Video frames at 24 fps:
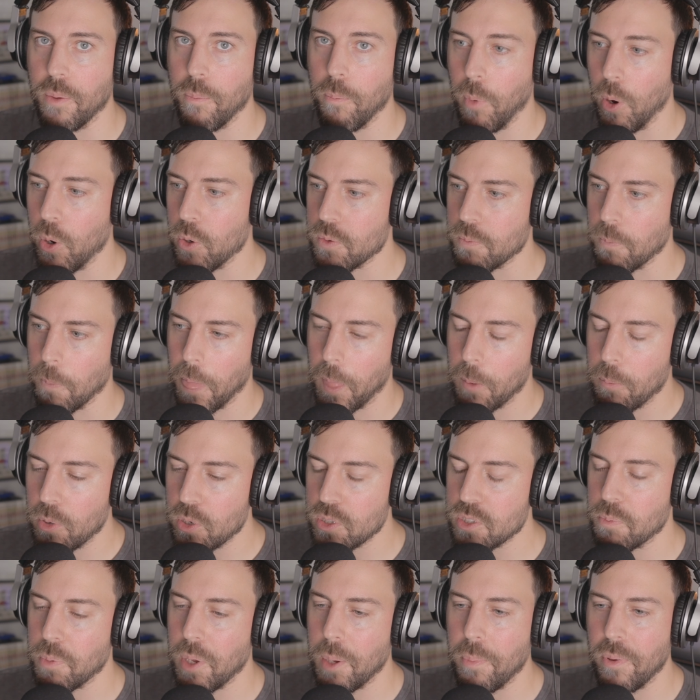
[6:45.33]

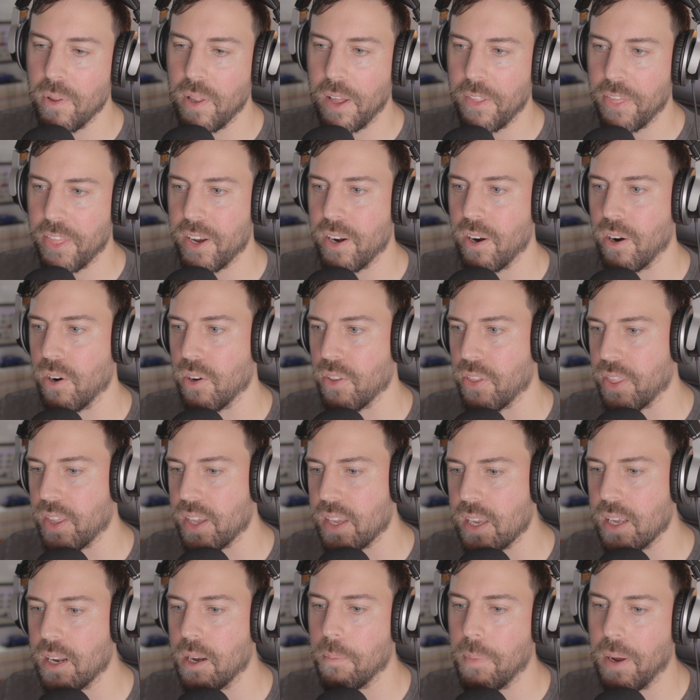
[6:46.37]
Most people out there aren't
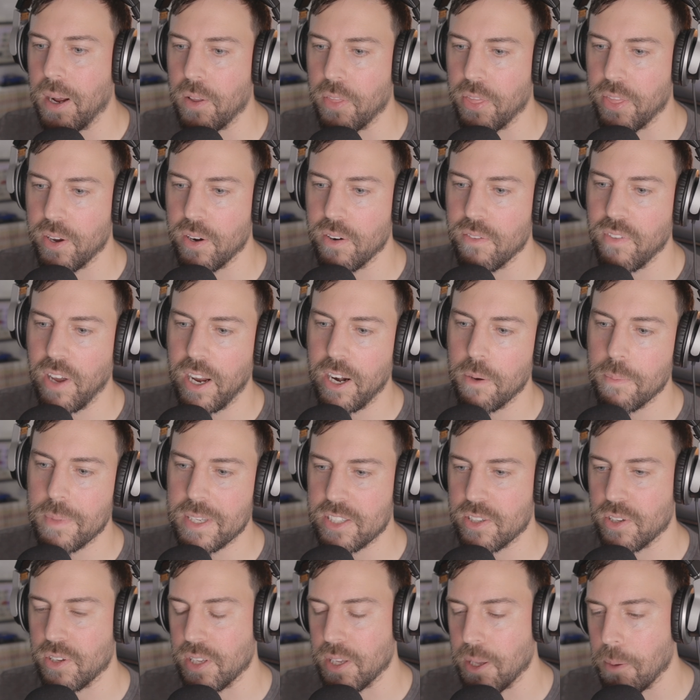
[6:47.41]
thinking about their
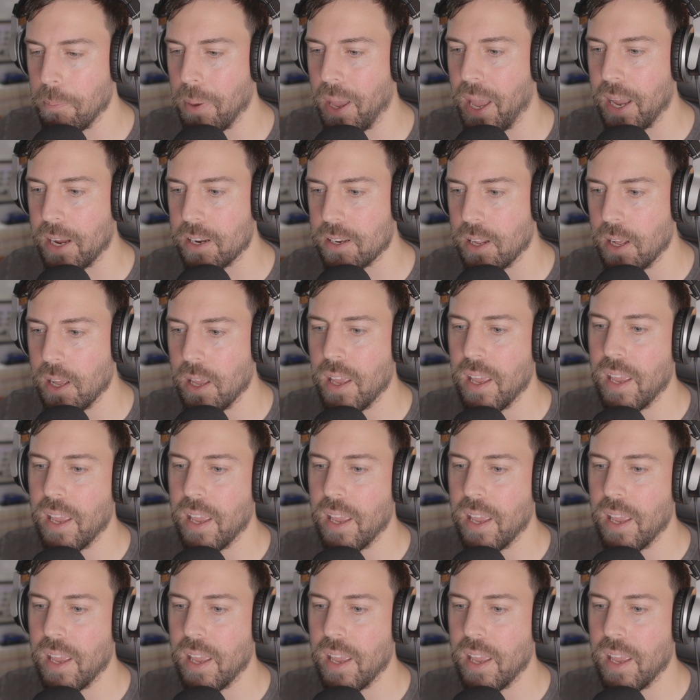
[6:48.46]
environmental impact.